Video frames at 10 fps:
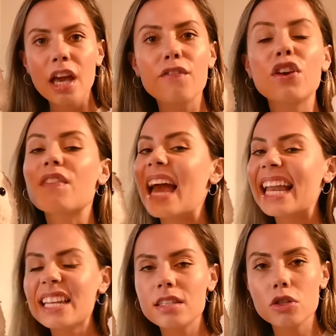if you have
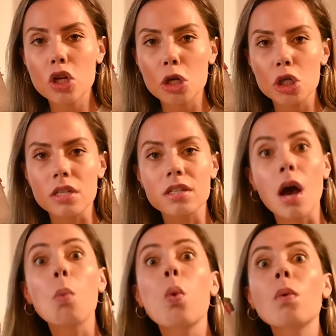any suggestions
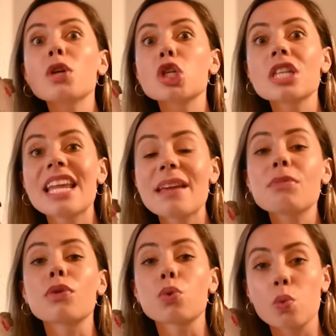on what we should name
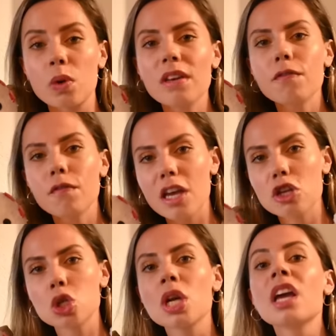the three
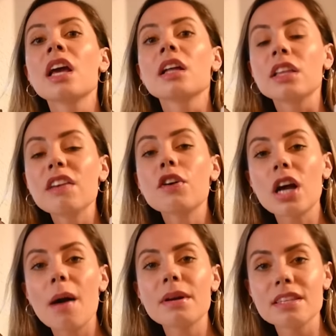fish, leave a
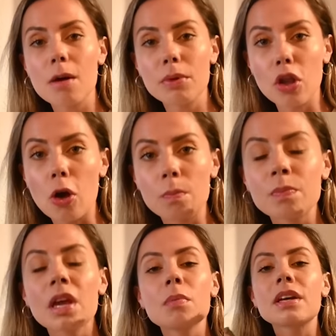comment down below
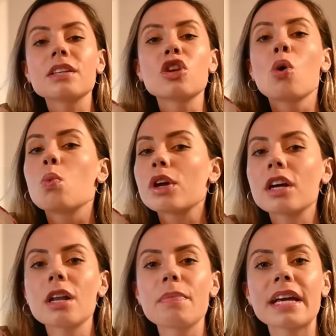because we're
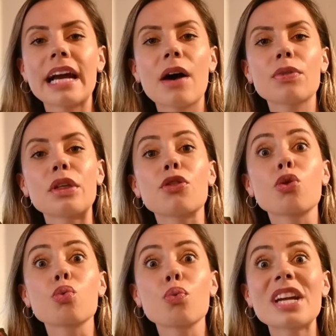gonna pick out the
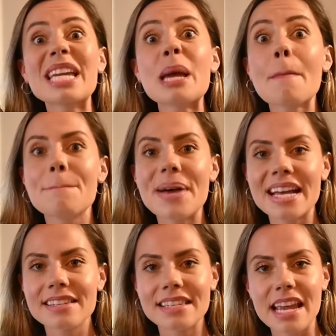three
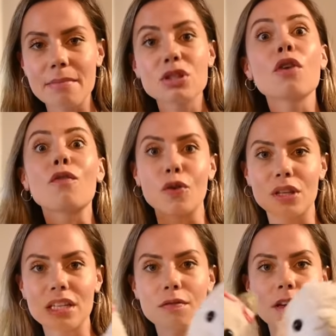best names for
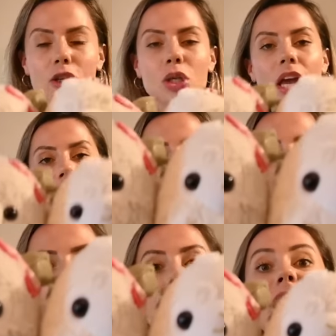these fish.
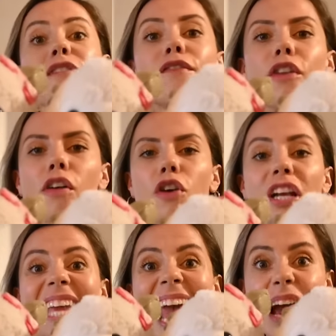Llama and Fluff
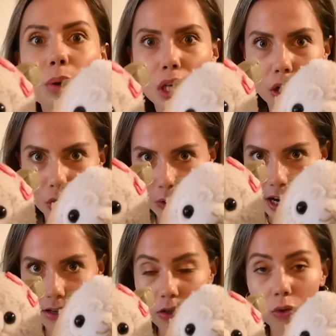are counting on you
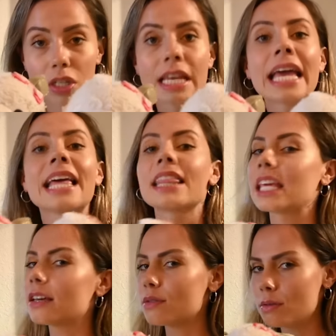guys, so just
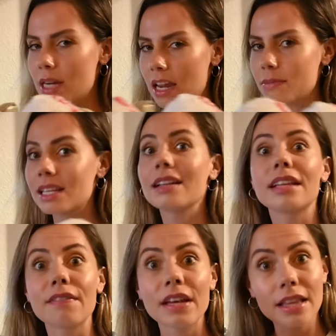think of some names and
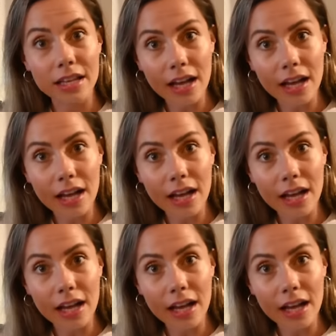leave it in the